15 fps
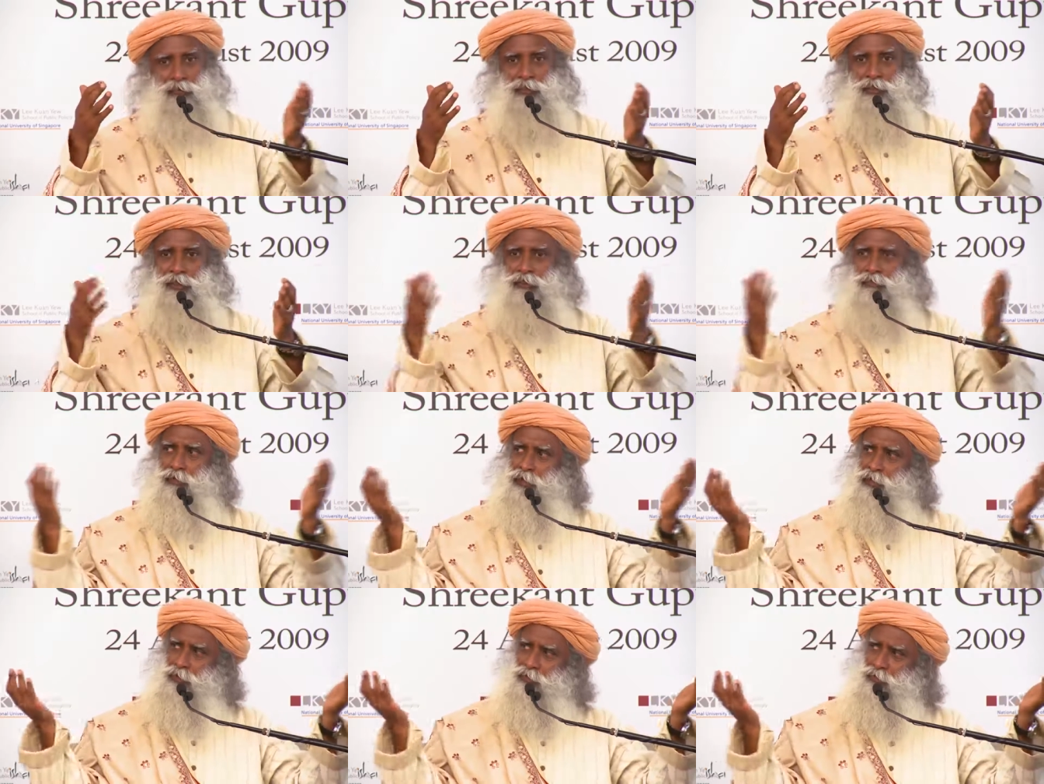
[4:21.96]
address, it's
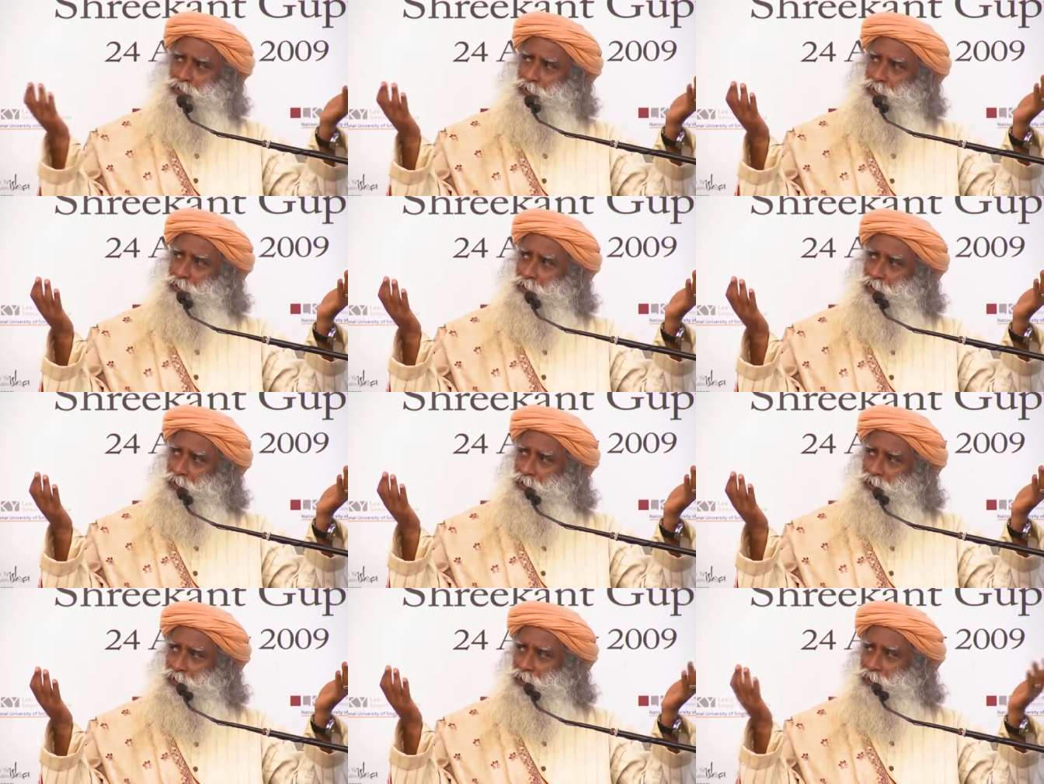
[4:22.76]
very useful to
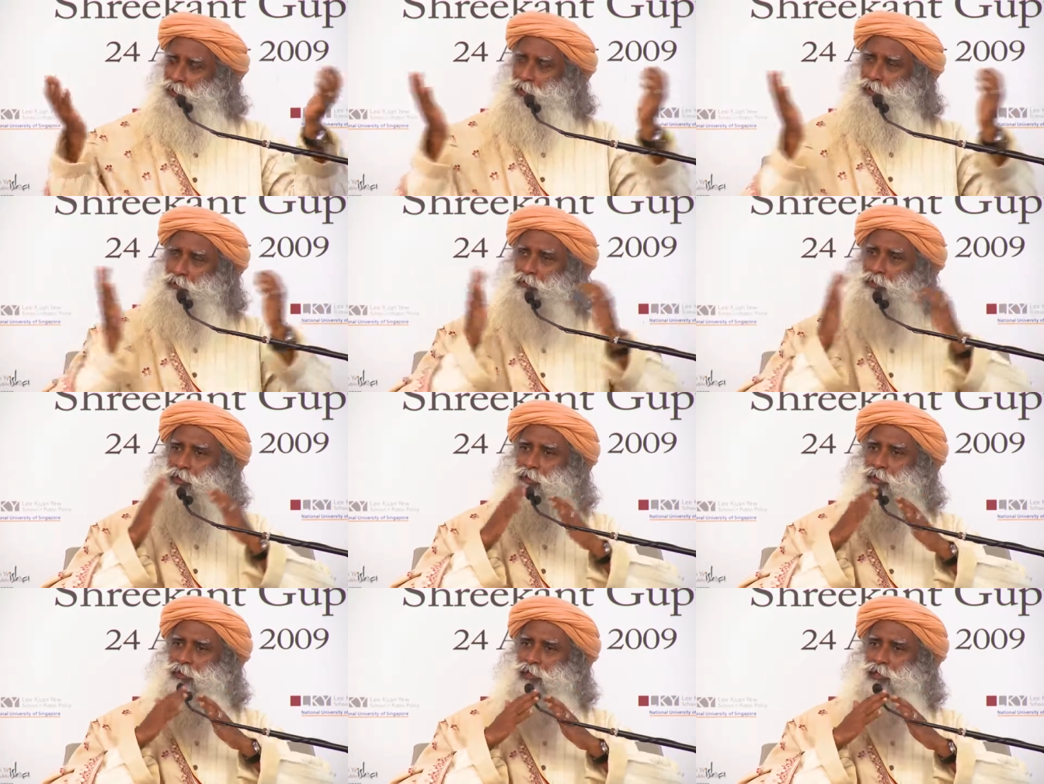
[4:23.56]
me
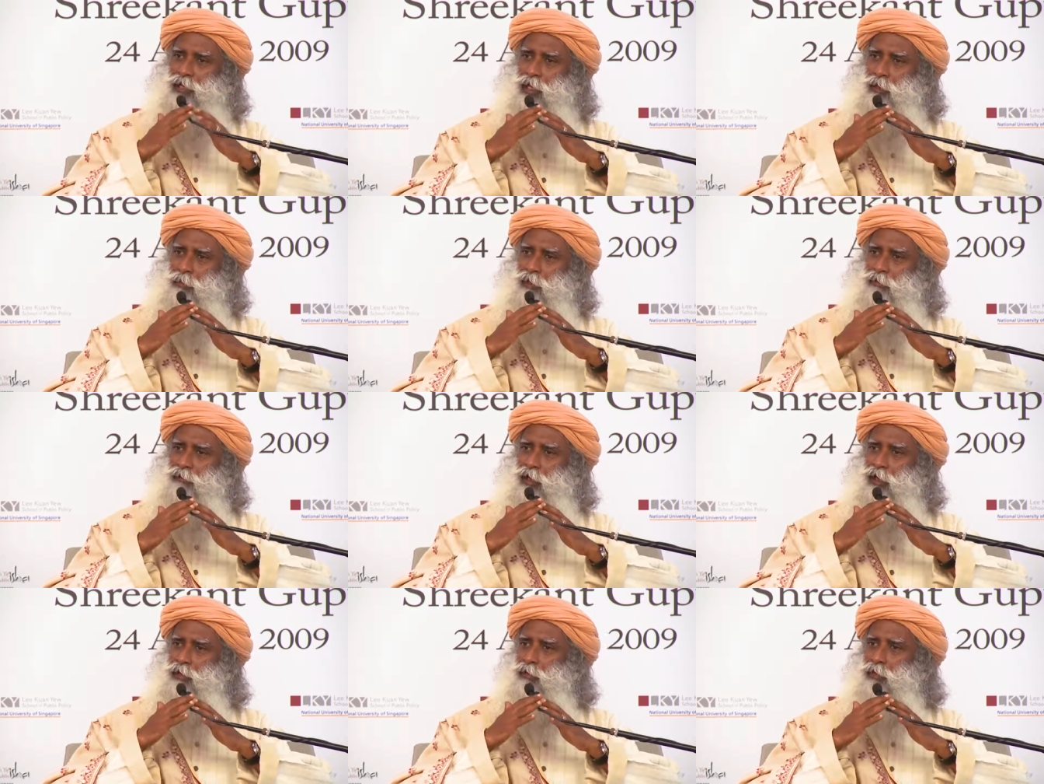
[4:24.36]
because it's
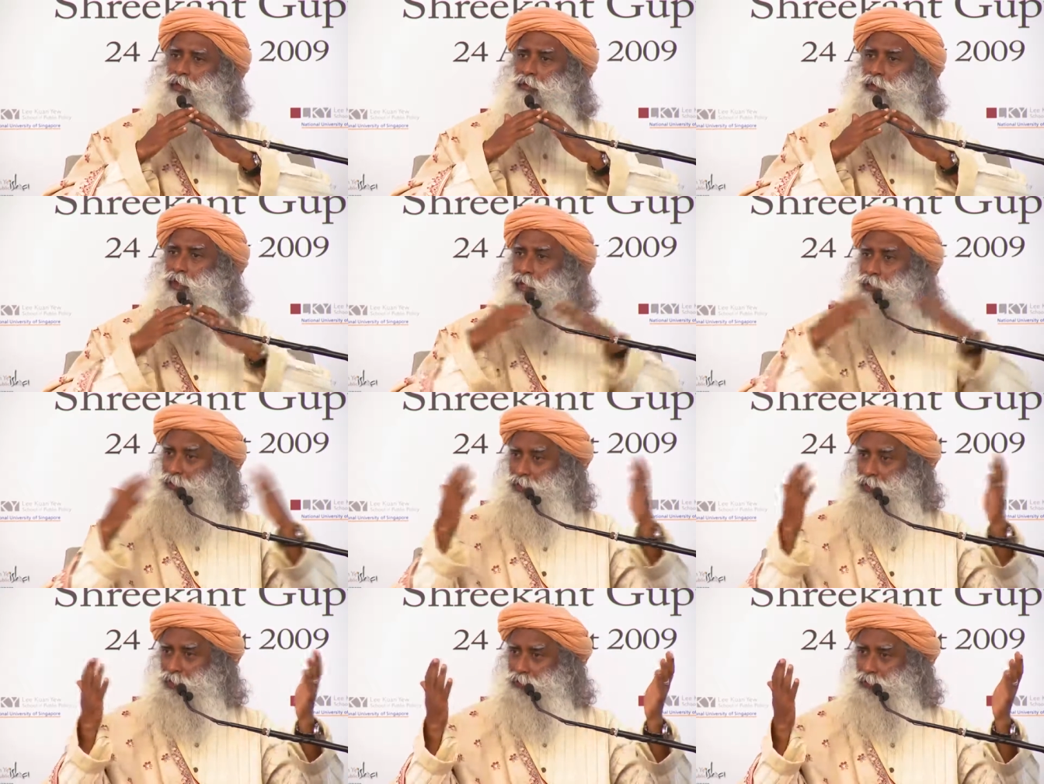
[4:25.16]
amplifying whatever I
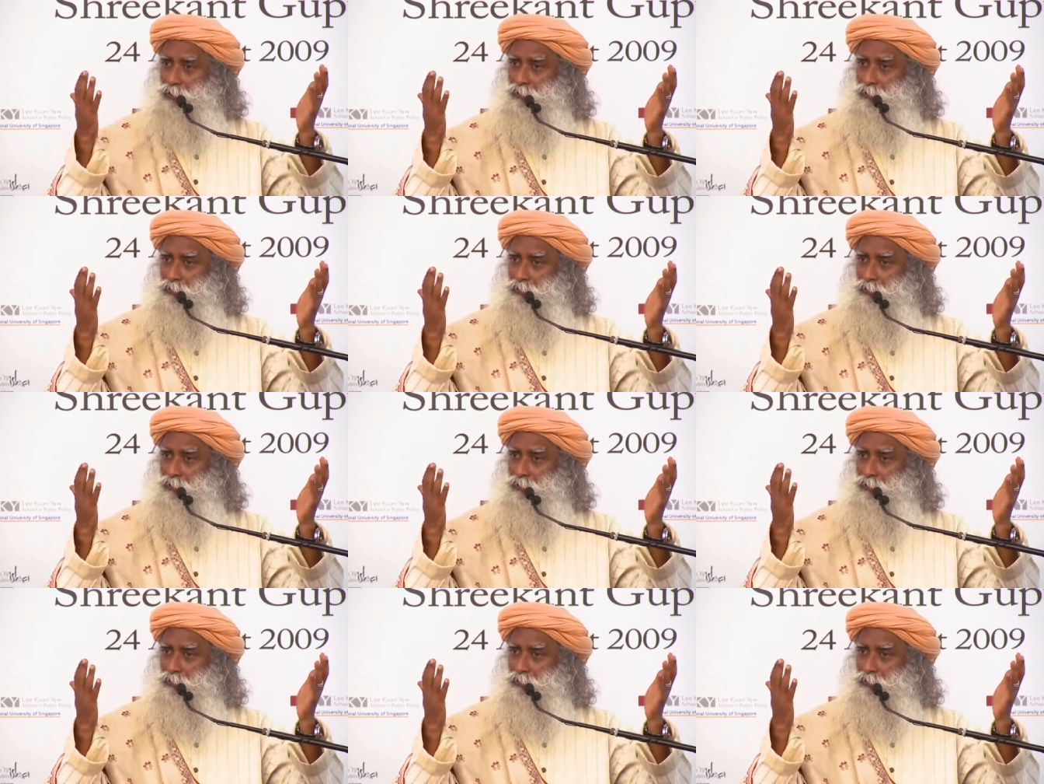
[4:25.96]
say.